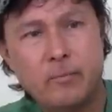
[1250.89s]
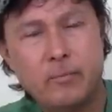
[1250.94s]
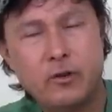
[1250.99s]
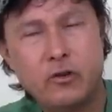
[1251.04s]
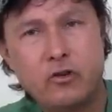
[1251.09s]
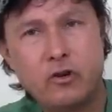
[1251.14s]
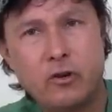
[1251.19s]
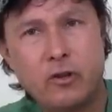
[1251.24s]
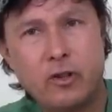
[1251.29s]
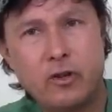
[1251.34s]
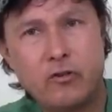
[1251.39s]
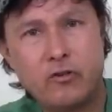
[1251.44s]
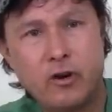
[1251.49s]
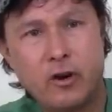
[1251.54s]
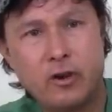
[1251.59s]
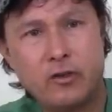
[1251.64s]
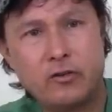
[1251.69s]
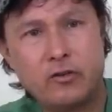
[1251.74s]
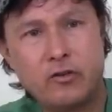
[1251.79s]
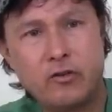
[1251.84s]
but generally, I try
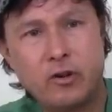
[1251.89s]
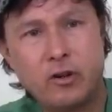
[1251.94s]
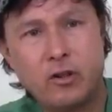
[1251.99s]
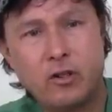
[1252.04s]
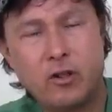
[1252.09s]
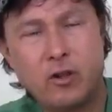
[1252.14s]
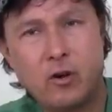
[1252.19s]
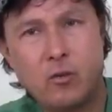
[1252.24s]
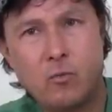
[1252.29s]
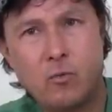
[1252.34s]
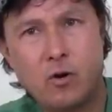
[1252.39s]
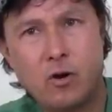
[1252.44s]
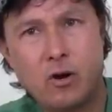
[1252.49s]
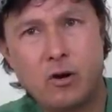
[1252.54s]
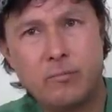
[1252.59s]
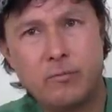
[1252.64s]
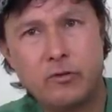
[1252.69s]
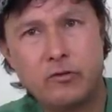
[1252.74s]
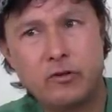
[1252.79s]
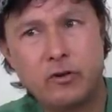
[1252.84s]
not to drink a lot of
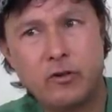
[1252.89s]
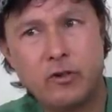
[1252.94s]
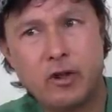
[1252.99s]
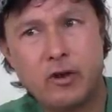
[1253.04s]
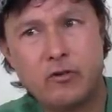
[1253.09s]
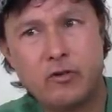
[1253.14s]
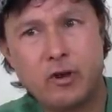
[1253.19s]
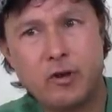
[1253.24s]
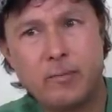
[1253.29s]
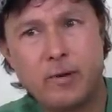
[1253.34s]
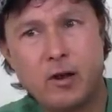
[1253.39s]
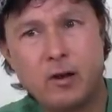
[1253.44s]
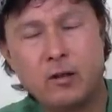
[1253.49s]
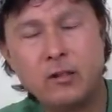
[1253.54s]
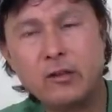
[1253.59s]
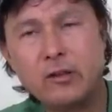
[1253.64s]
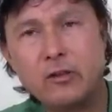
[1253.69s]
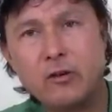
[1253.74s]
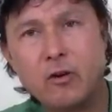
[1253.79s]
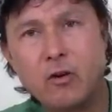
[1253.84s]
water, but generally, I drink about a
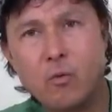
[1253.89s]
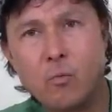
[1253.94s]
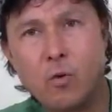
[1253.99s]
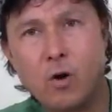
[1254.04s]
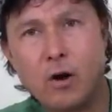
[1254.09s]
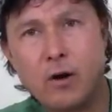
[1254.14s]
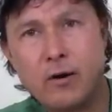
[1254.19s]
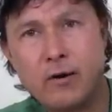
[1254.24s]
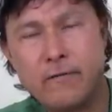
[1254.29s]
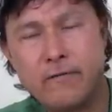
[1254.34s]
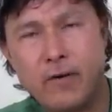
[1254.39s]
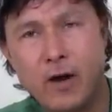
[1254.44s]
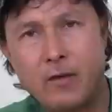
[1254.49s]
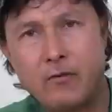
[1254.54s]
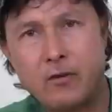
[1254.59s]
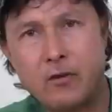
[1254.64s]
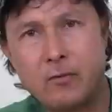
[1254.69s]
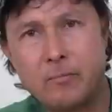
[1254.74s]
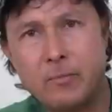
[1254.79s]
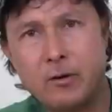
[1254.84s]
liter of water,
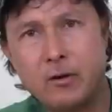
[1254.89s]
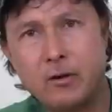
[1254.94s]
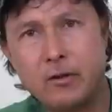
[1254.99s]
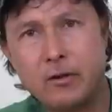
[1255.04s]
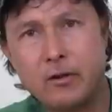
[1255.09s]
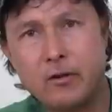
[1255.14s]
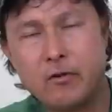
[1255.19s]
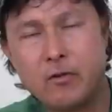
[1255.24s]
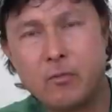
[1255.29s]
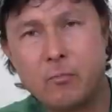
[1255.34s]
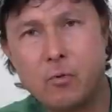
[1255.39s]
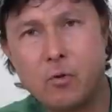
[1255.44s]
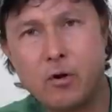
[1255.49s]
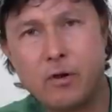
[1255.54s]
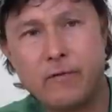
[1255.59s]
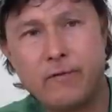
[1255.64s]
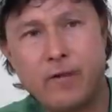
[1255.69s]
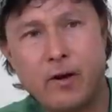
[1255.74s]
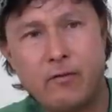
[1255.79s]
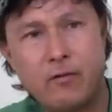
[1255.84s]
500 milliliter in the
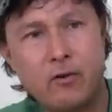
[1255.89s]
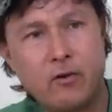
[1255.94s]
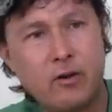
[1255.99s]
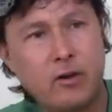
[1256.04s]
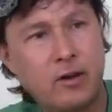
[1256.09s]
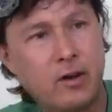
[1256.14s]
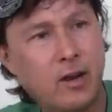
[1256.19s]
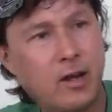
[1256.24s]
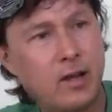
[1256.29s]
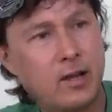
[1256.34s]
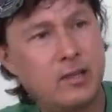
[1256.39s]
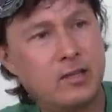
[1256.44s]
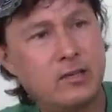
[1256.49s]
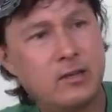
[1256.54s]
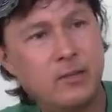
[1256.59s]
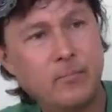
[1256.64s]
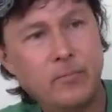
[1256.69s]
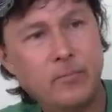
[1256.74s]
morning, 500 at night.